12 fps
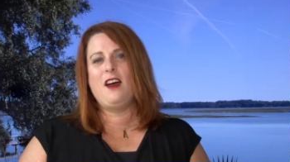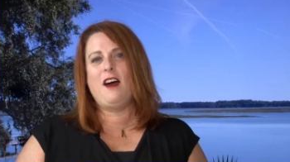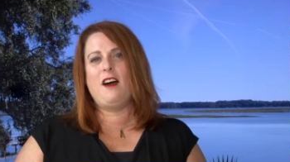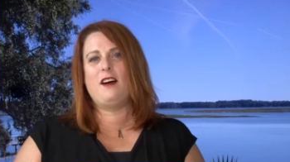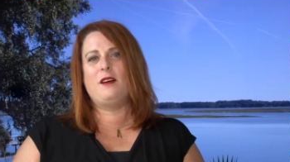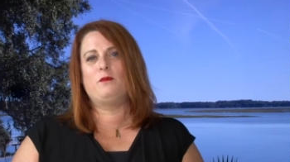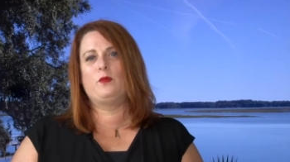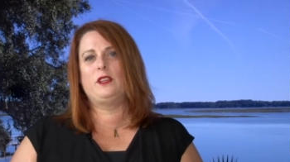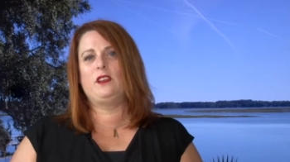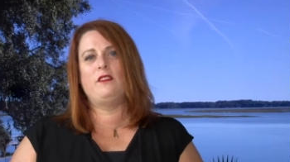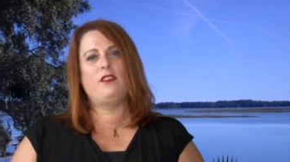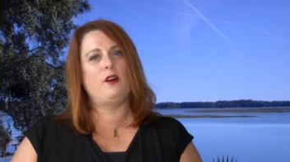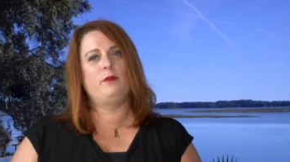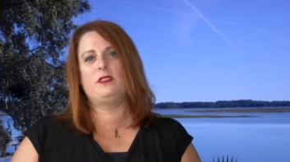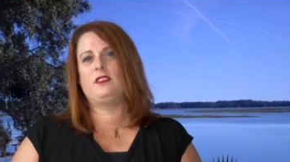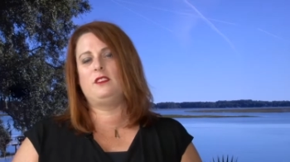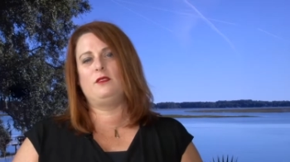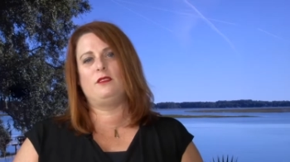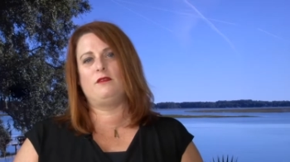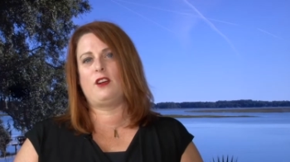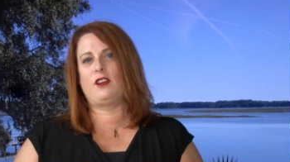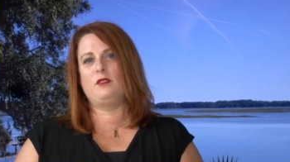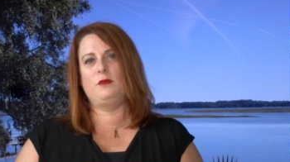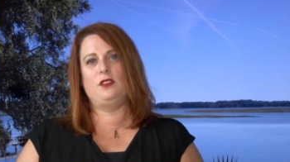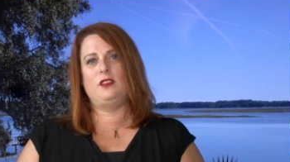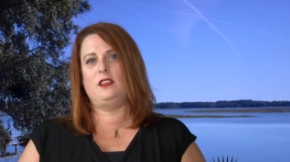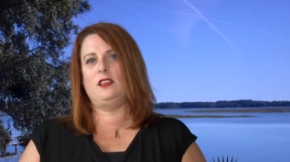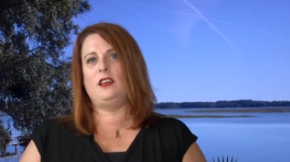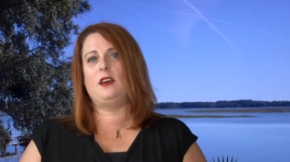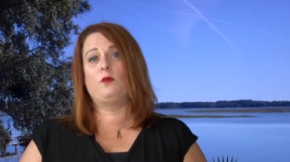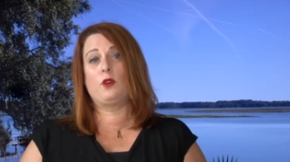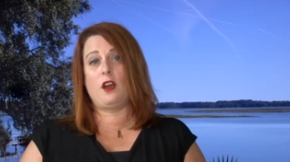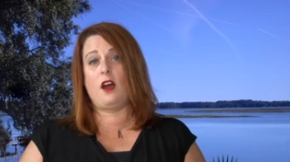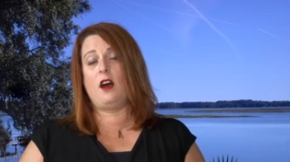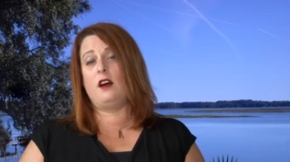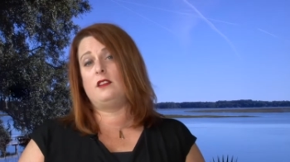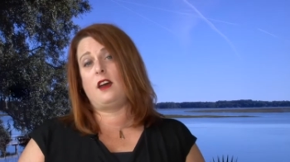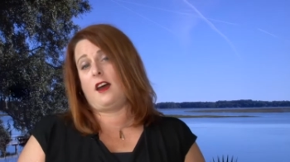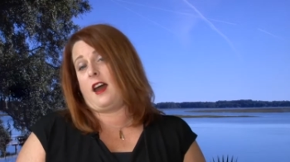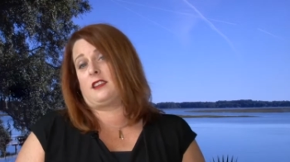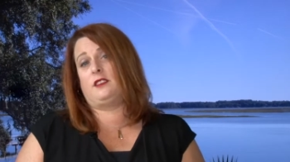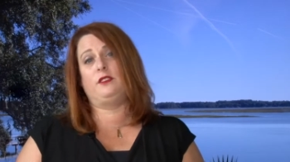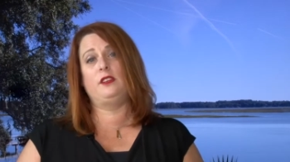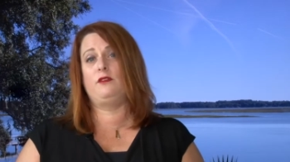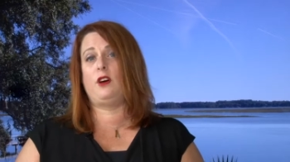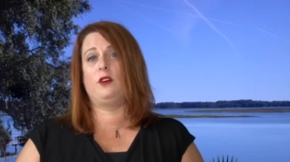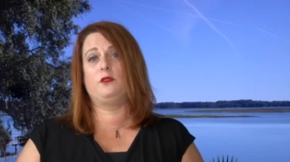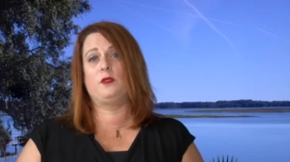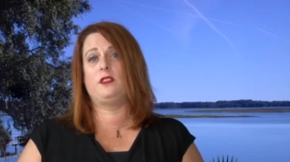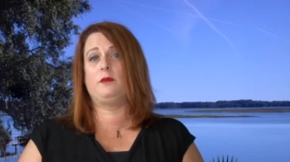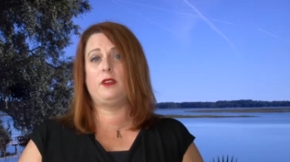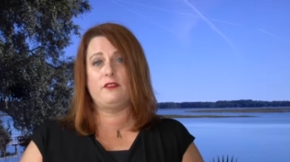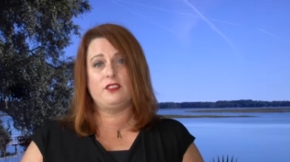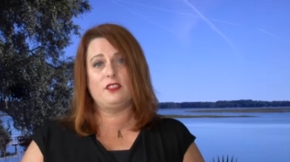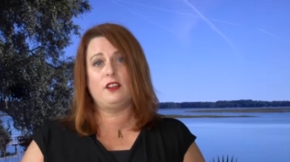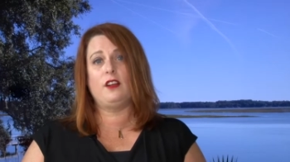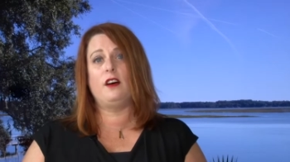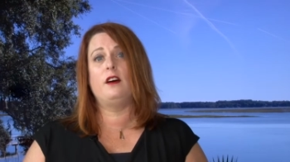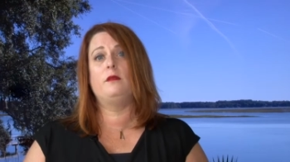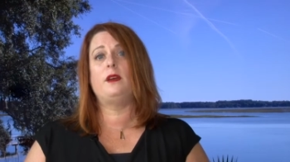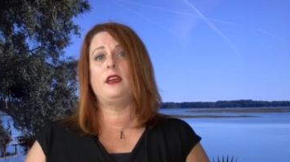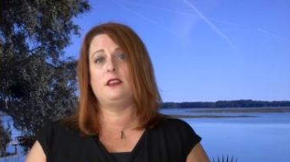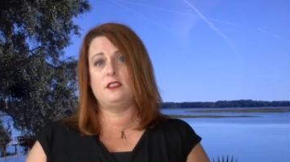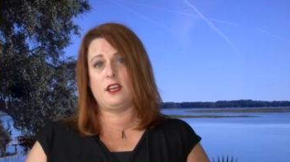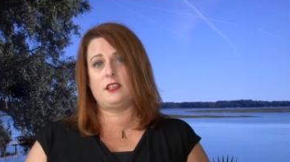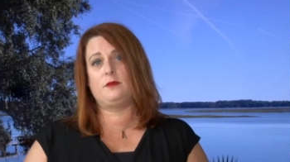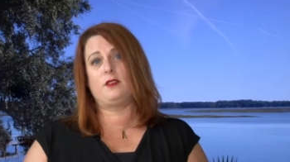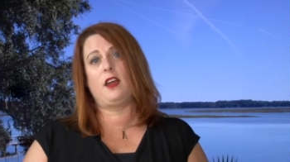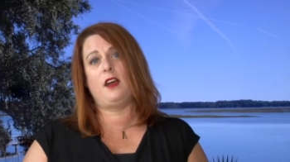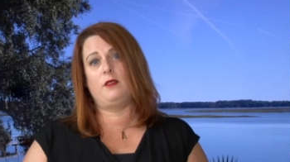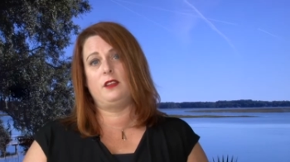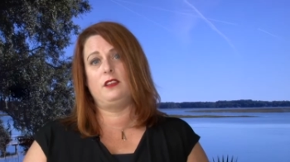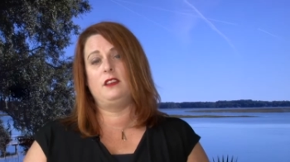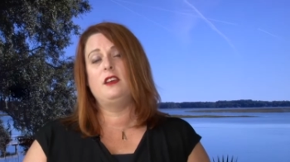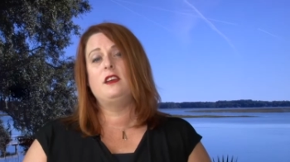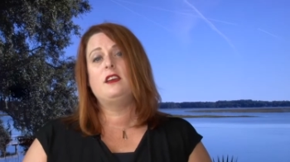Um, we love helping the youth of our community and we're actively involved with the Bluffton Club and Jasper County